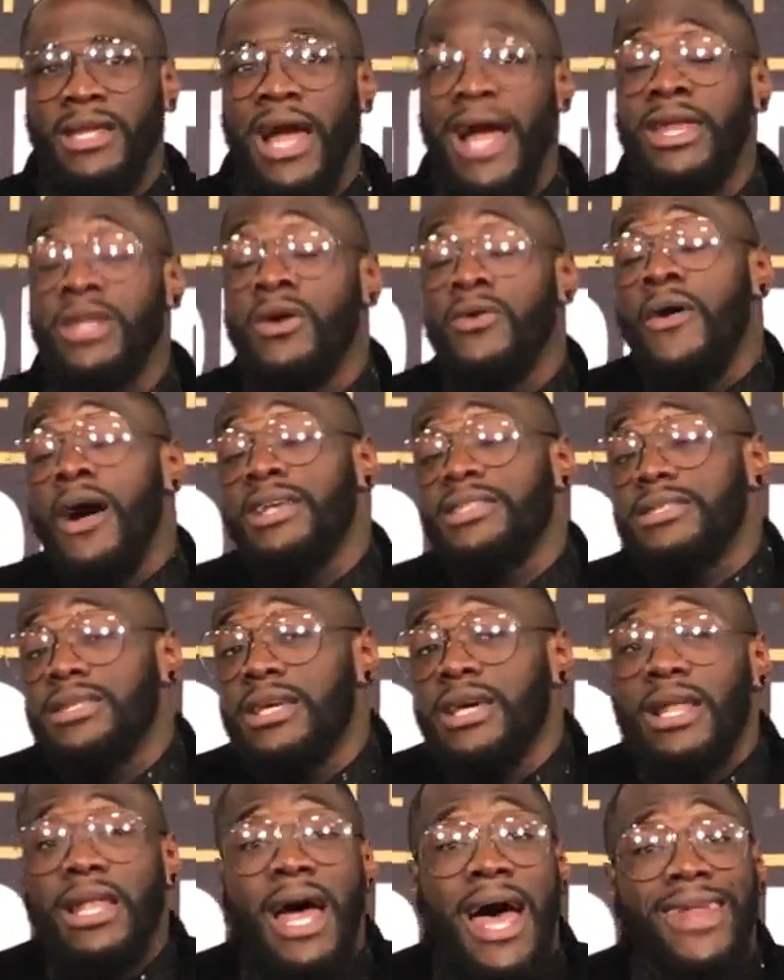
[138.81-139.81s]
And I know I
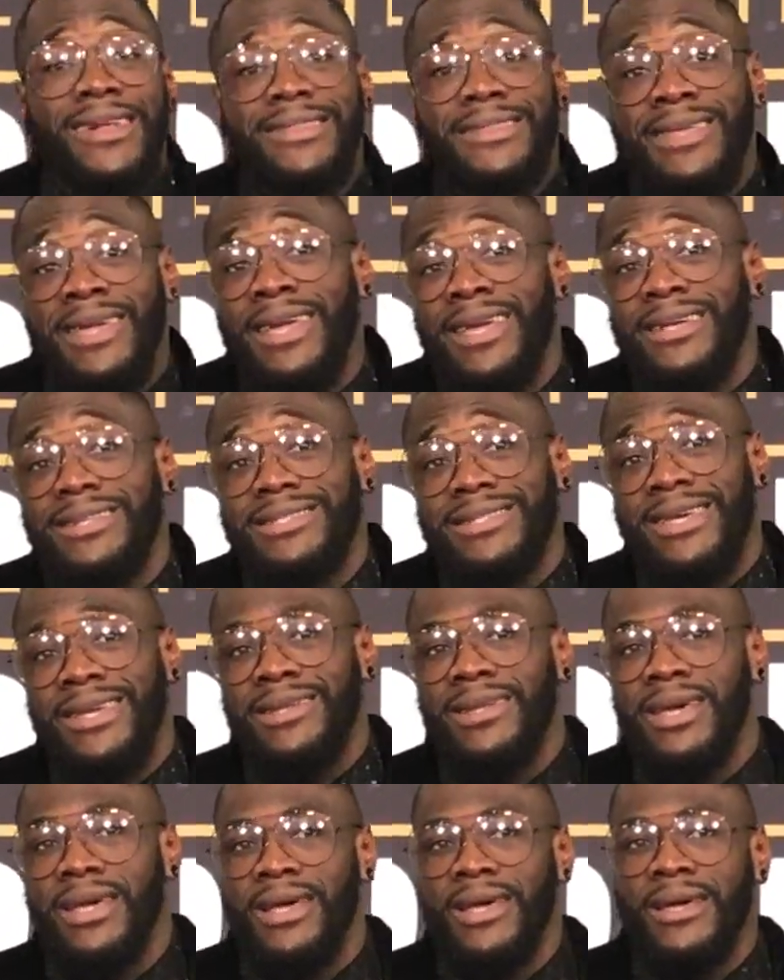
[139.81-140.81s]
say a lot of things
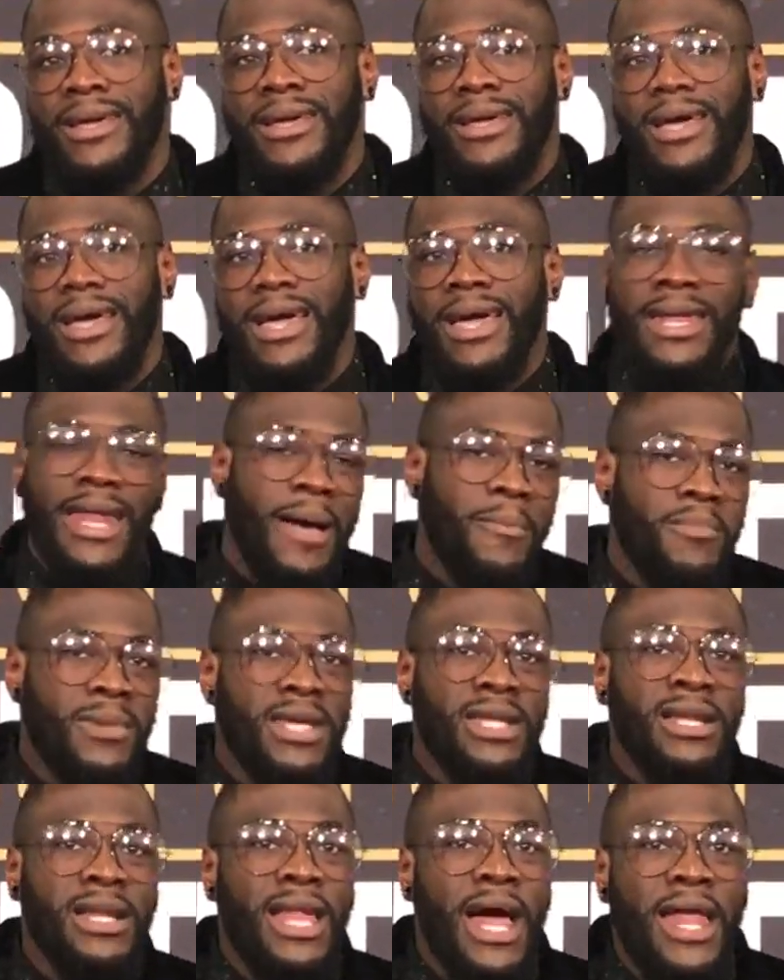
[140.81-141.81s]
and and I
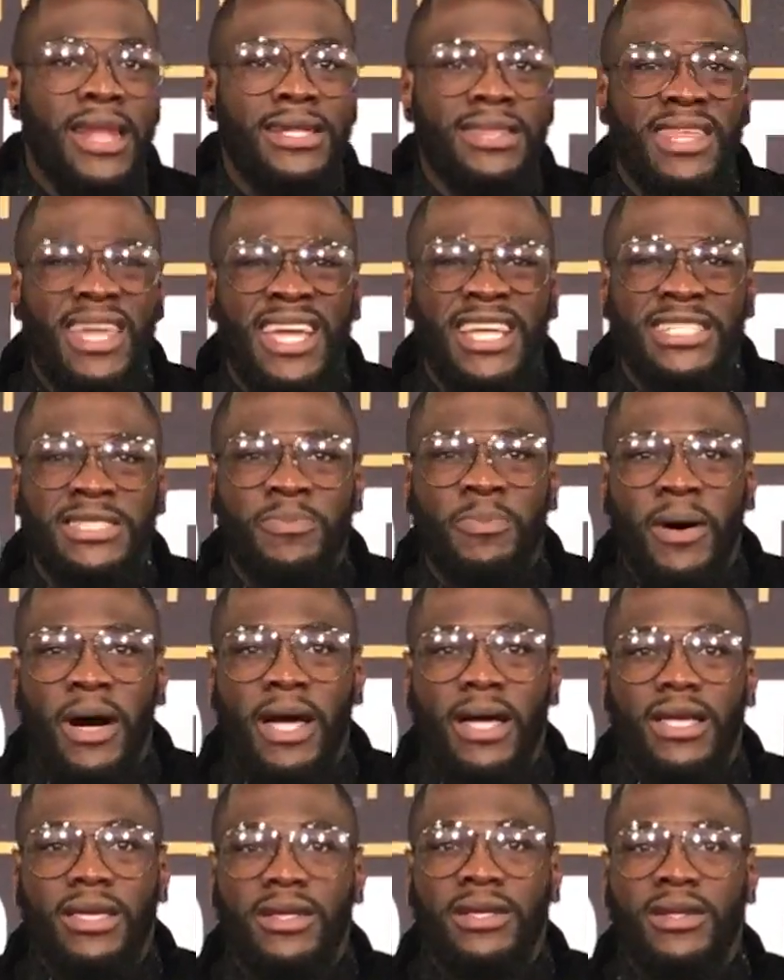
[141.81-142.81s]
mean a lot of things,
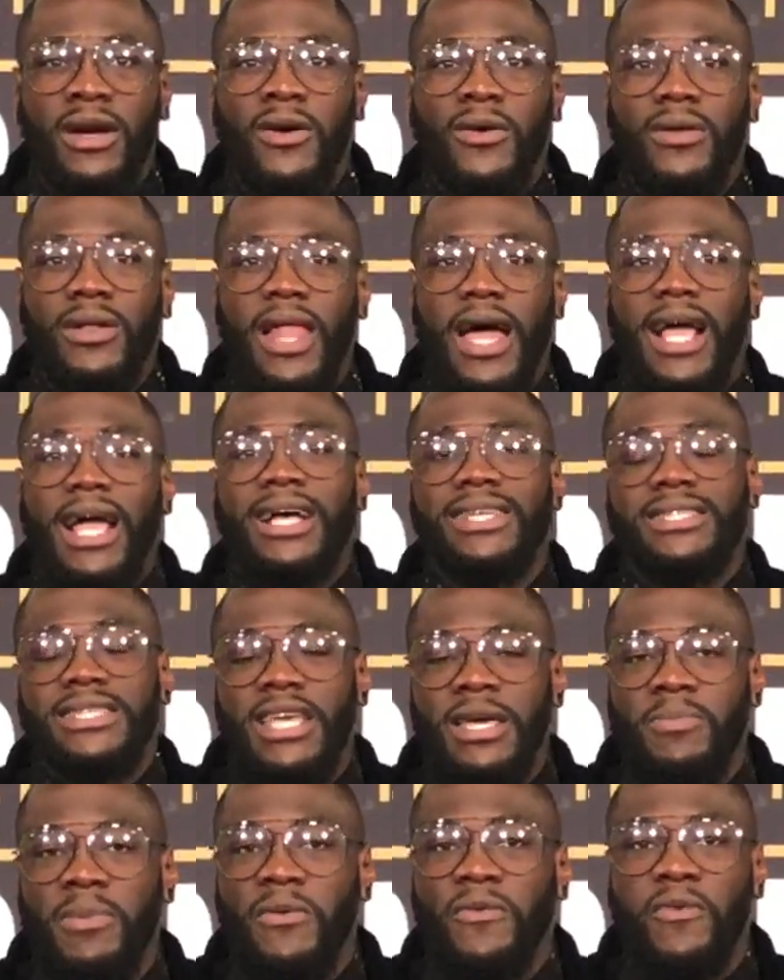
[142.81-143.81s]
but you know, like I
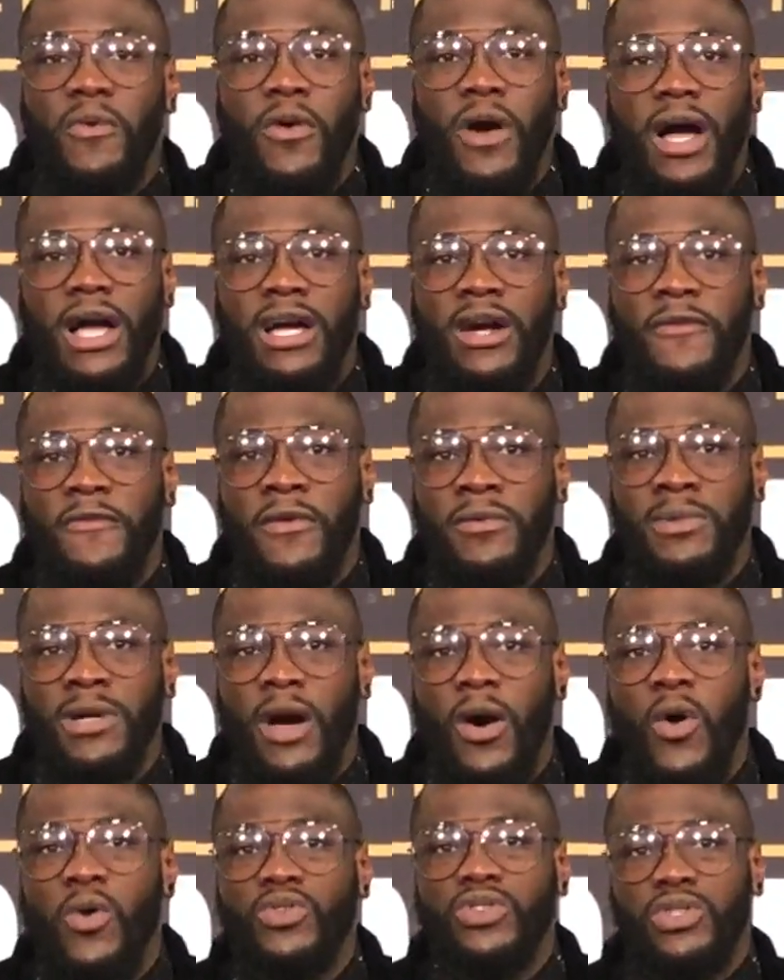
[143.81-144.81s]
said before, I come from
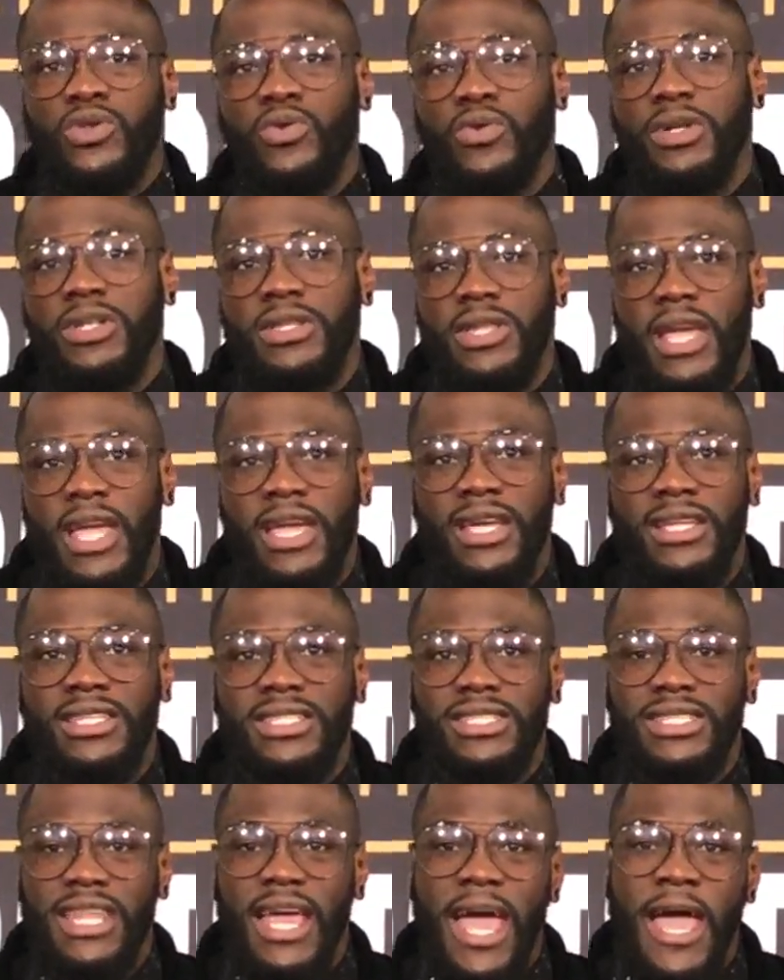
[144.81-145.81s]
the old school of
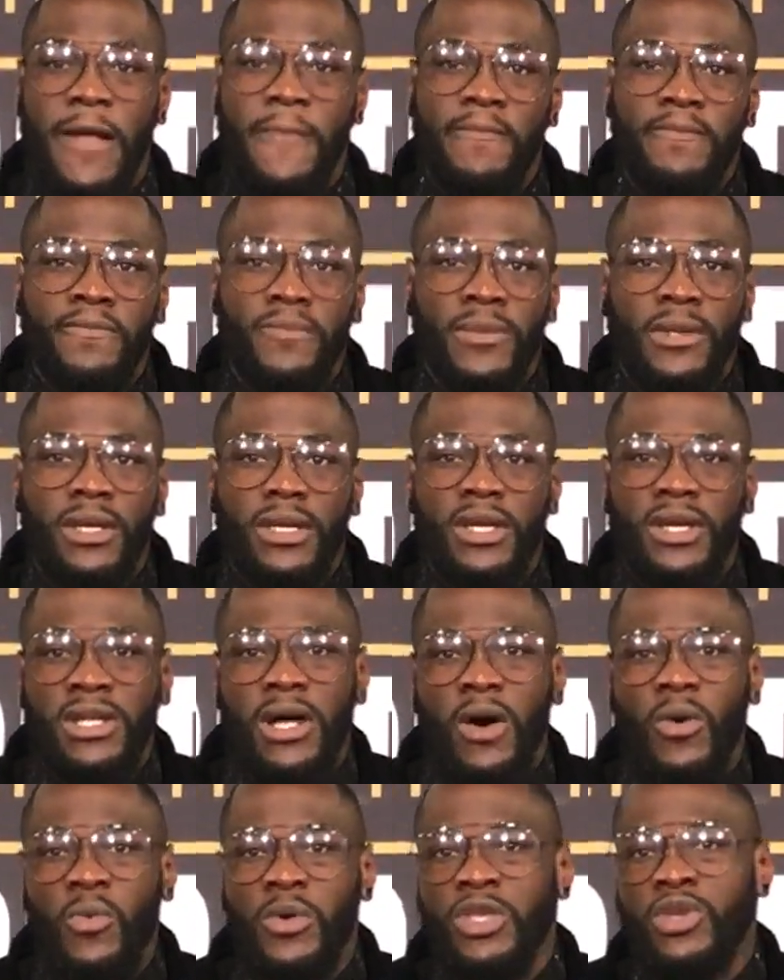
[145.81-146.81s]
things is that, you
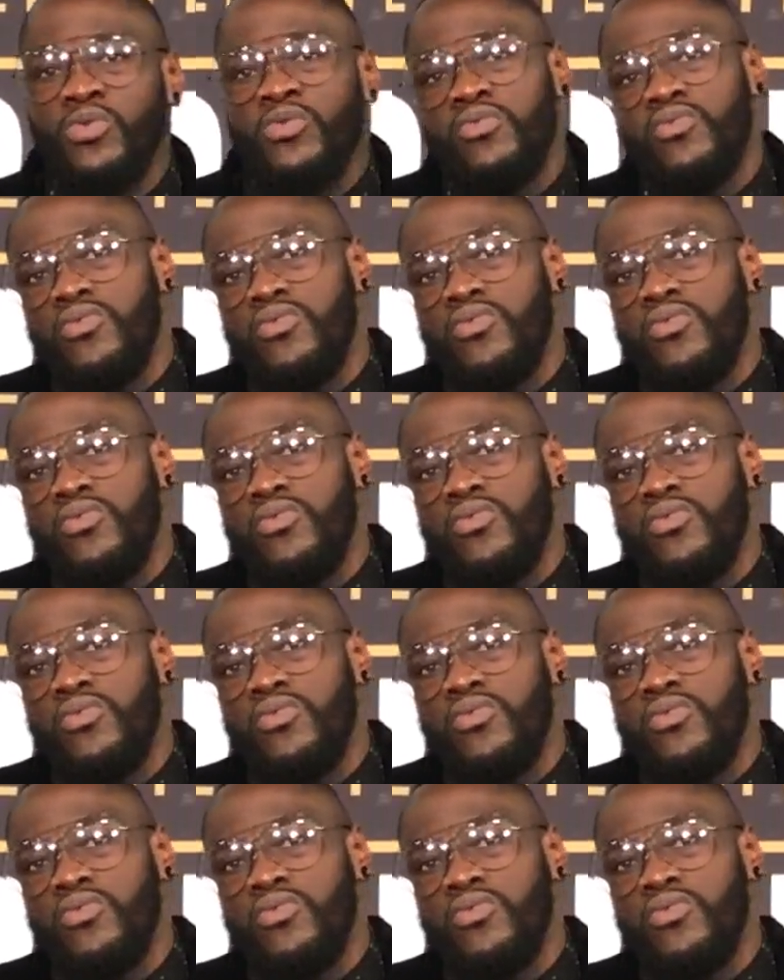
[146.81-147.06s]
know, when you